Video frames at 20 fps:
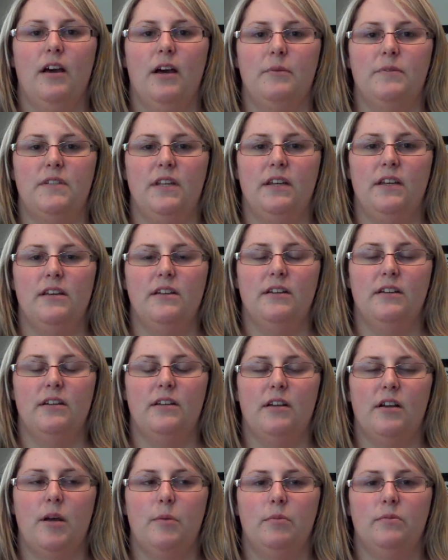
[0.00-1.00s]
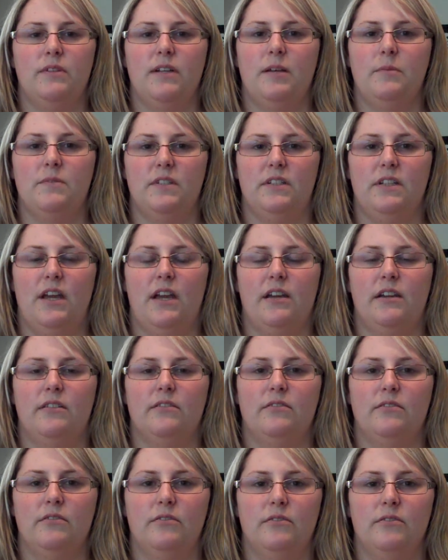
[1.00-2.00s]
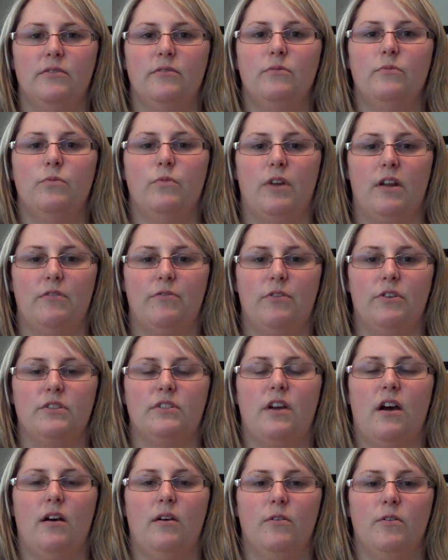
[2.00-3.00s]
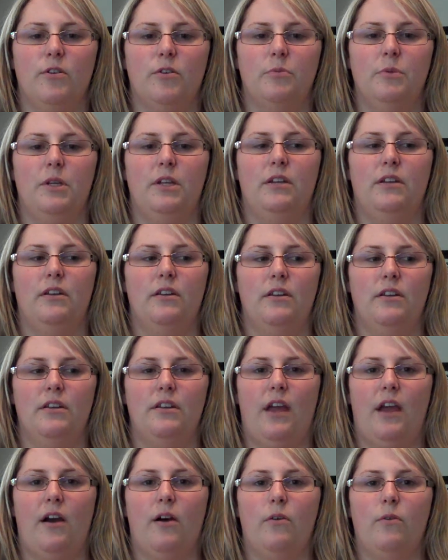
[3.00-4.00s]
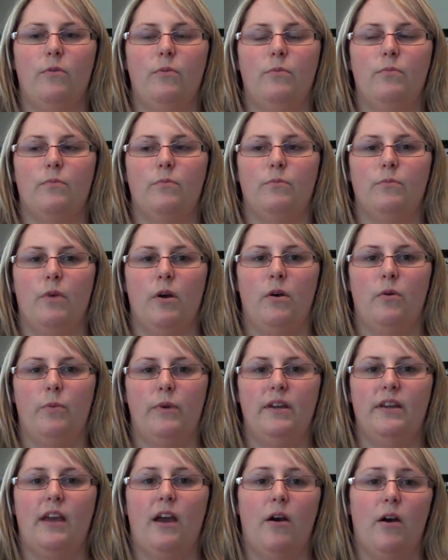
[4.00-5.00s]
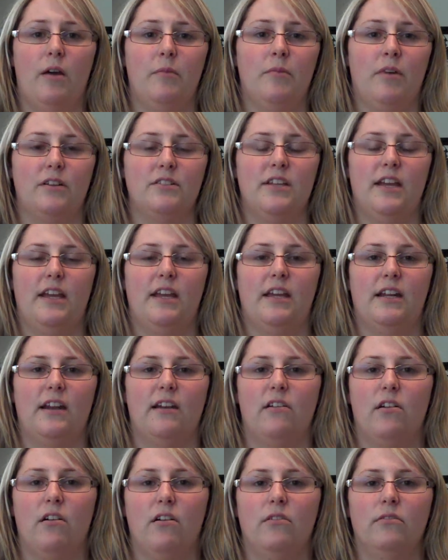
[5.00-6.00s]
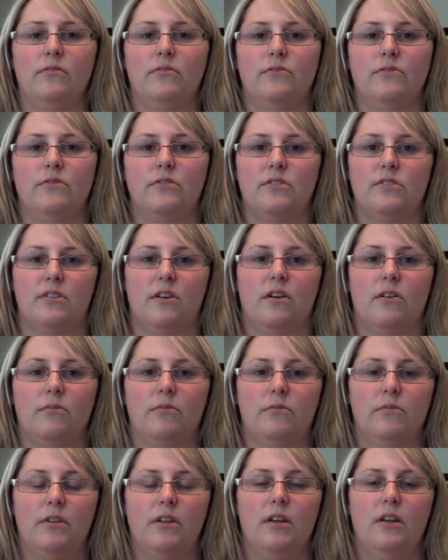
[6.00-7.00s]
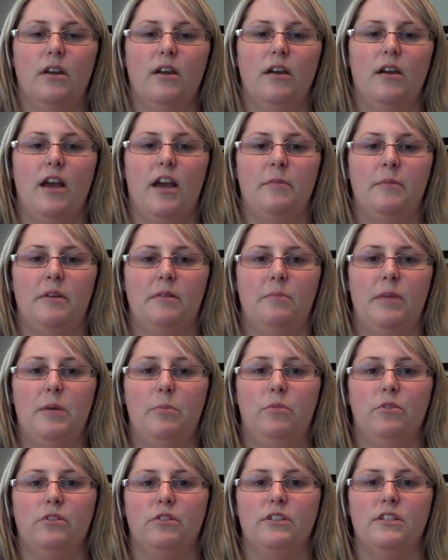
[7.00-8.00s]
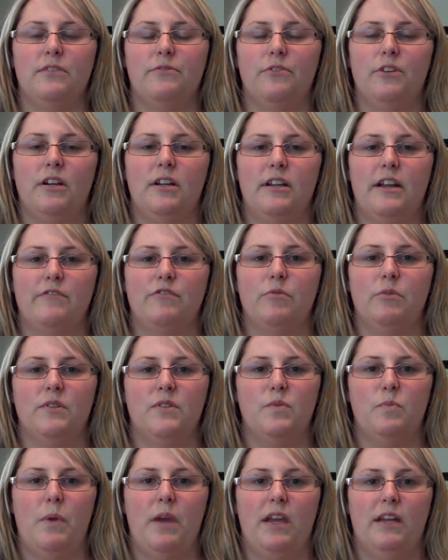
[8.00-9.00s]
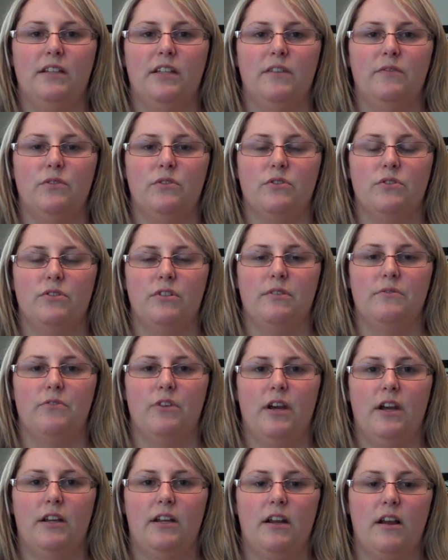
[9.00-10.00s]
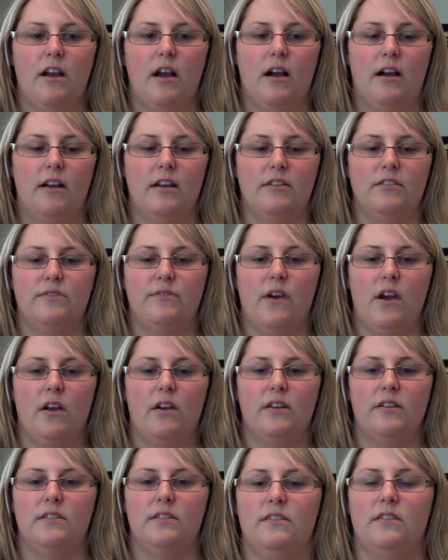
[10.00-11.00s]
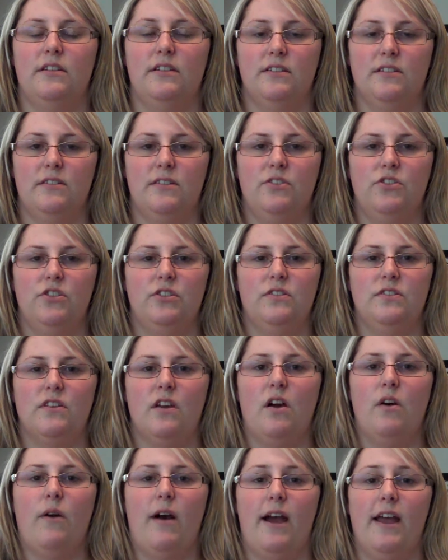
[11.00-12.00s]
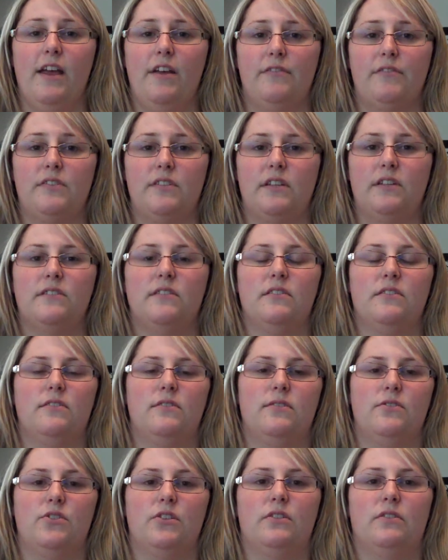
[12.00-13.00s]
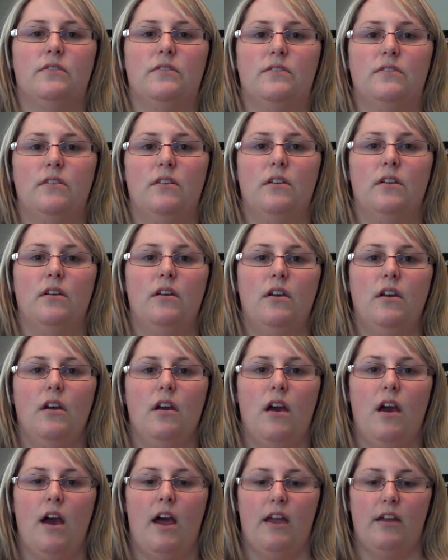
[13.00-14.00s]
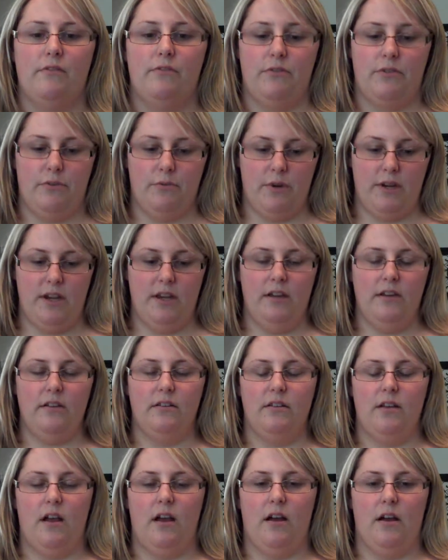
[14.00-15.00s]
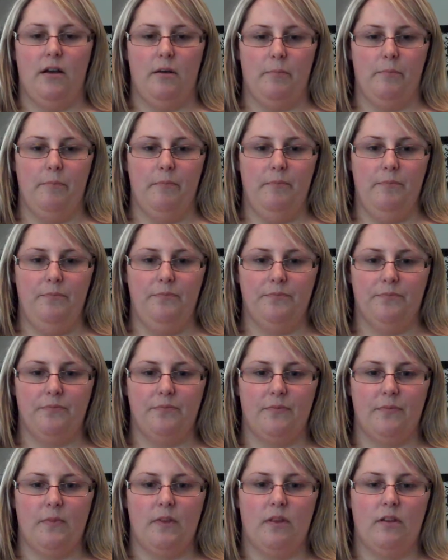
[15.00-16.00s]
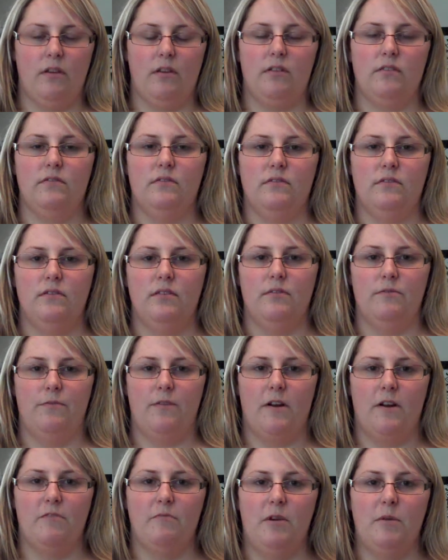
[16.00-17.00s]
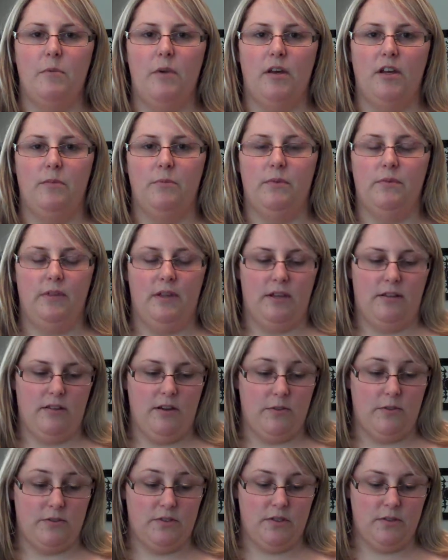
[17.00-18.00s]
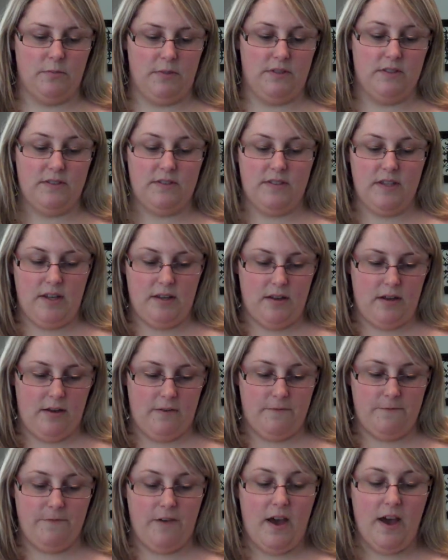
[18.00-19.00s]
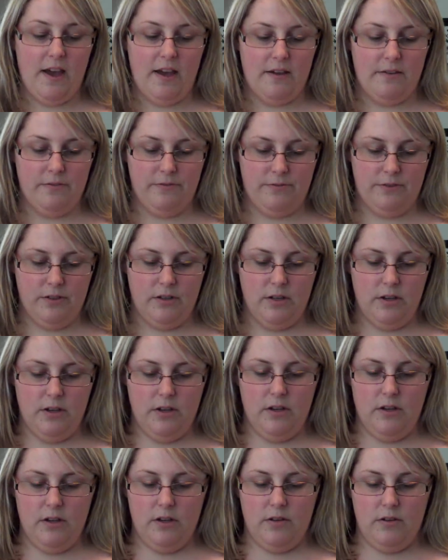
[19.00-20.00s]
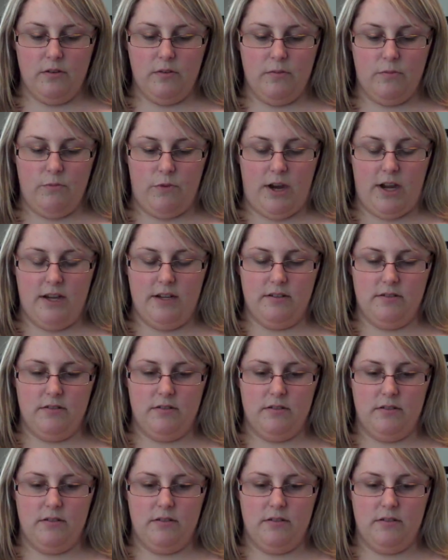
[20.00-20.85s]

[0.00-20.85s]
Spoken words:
I was taking it a couple times a day when I first got home, and now a week out I'm not taking it at all. So I mean, people are different. Everyone's pain levels are different. As far the incisions go, I have 6 incisions. I have 3 in front of my belly, like, 5 right